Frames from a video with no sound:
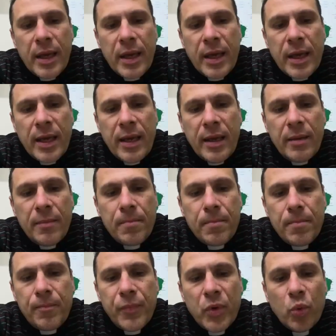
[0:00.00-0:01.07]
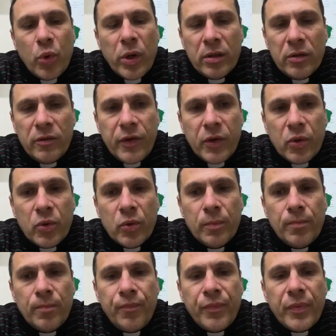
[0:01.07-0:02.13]
a worldview
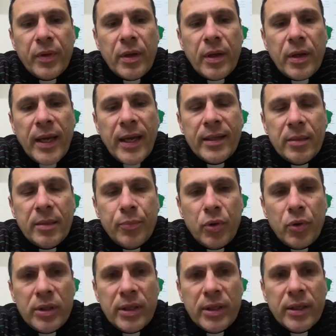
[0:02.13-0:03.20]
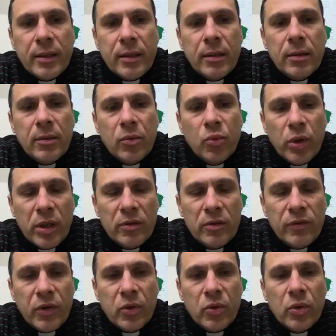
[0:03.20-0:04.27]
and a political
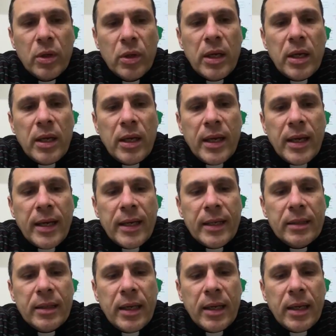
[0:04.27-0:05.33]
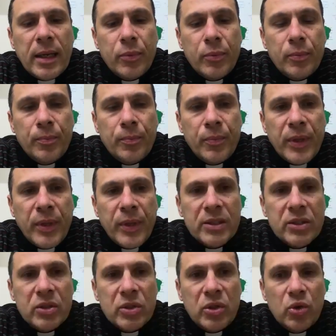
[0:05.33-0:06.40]
worldview, and
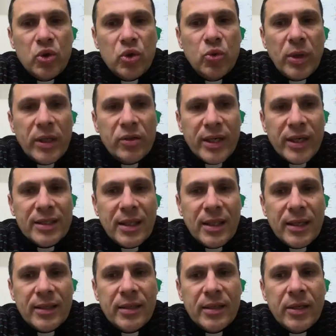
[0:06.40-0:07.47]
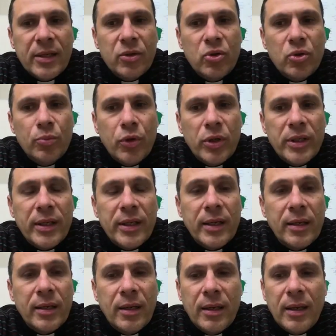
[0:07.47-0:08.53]
that's usually translated into
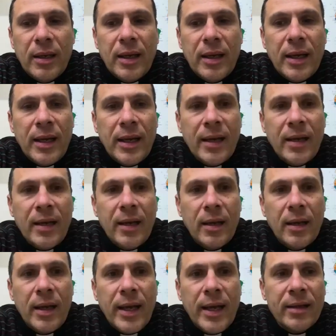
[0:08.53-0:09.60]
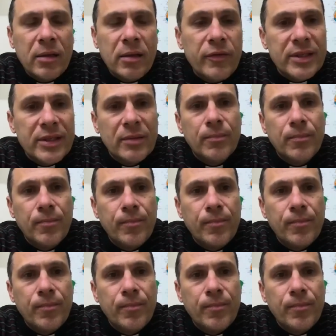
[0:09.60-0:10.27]
political activism